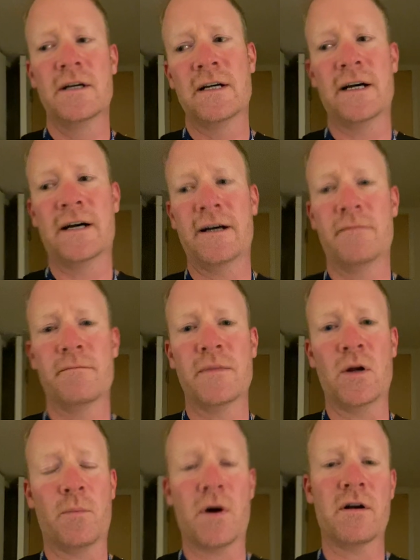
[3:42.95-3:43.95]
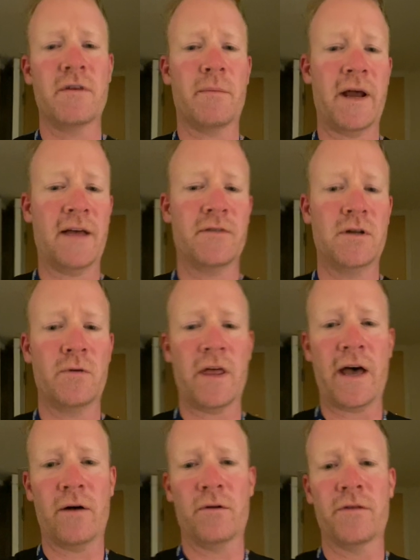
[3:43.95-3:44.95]
part of it might have to do with
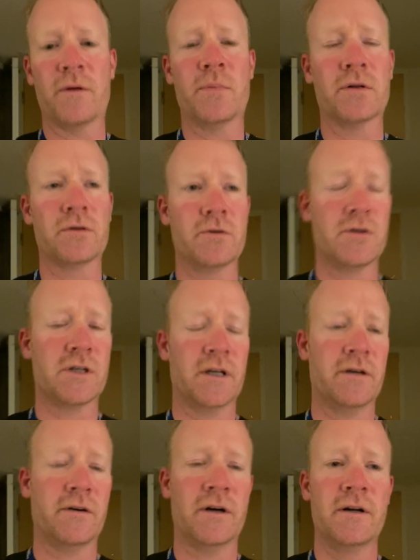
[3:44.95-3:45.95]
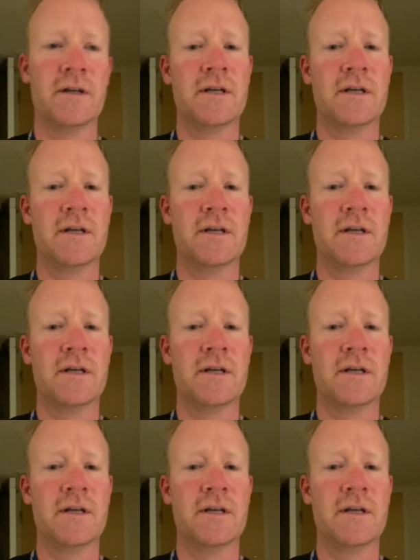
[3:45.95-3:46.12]
health or pollution or